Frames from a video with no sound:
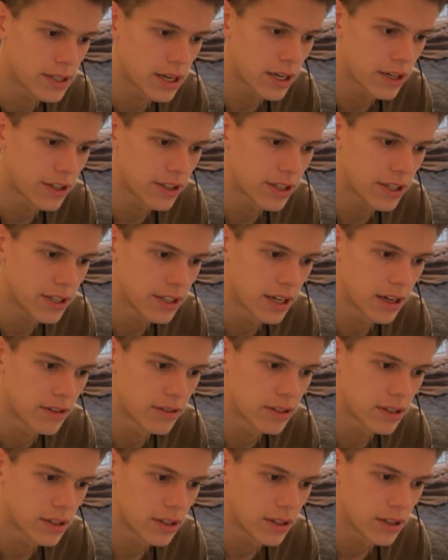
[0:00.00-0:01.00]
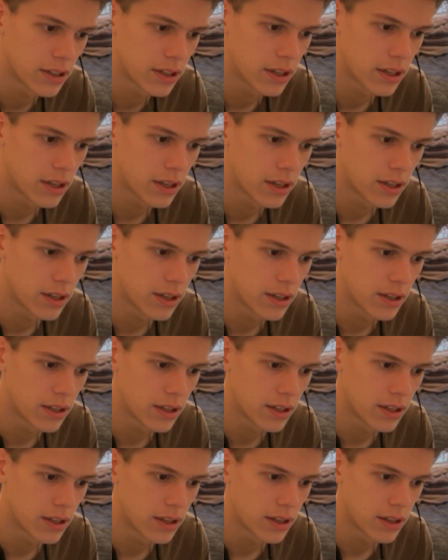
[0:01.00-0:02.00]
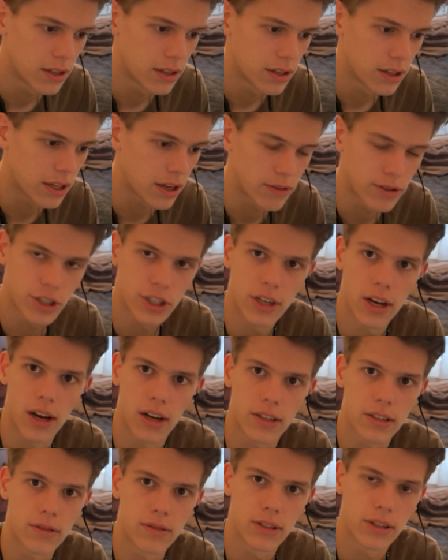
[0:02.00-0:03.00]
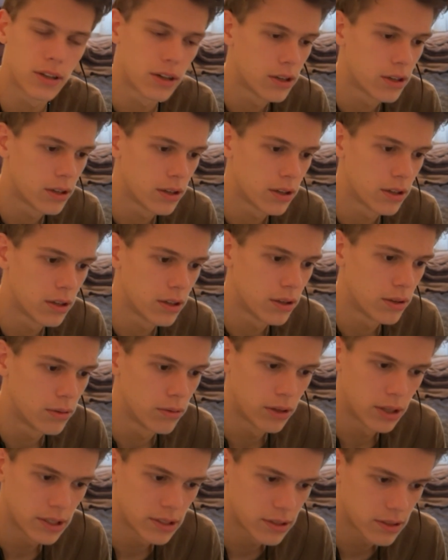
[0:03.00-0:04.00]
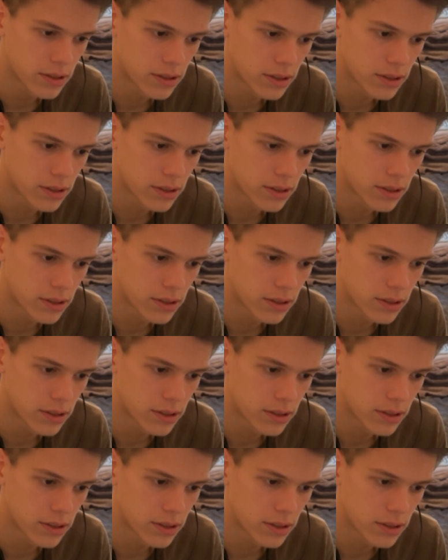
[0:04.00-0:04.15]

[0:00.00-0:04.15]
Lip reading: thing down. Like, I was shocked. I was like, what?